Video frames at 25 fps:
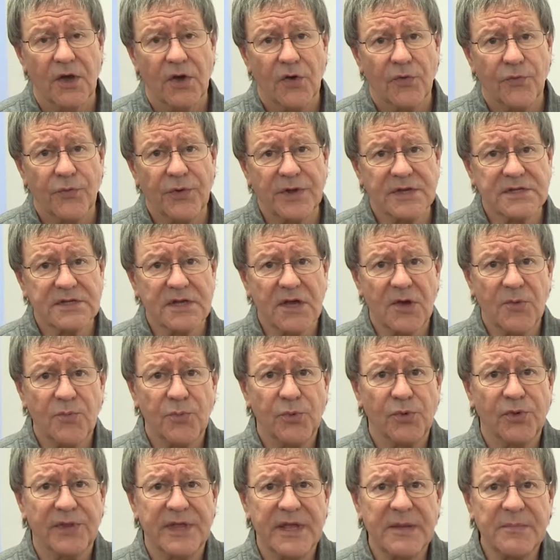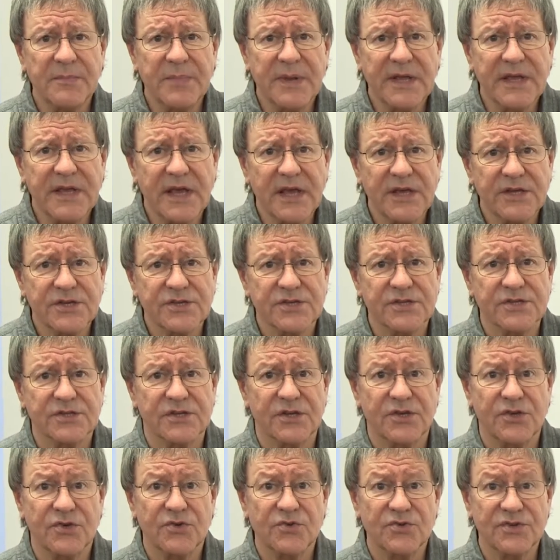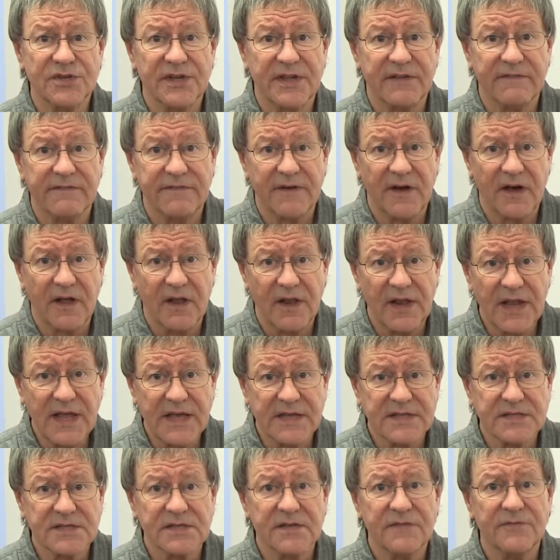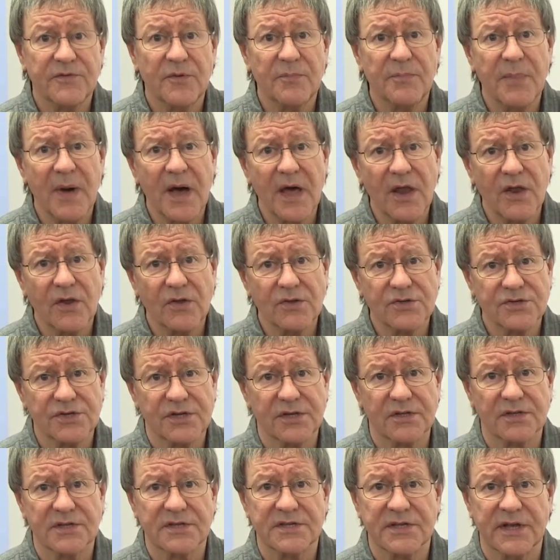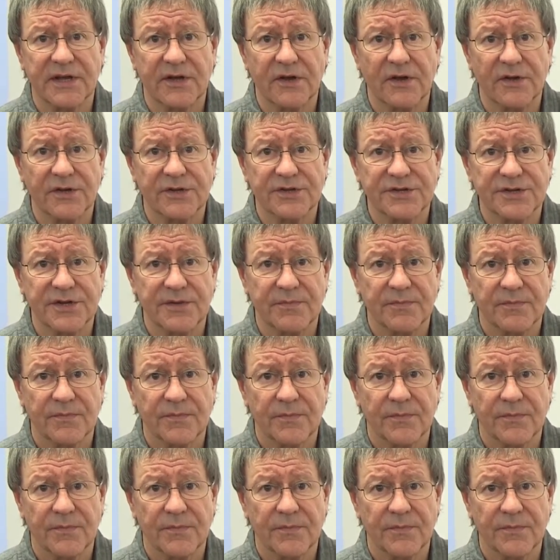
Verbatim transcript: For example, the implications are usually far less for biological psychology.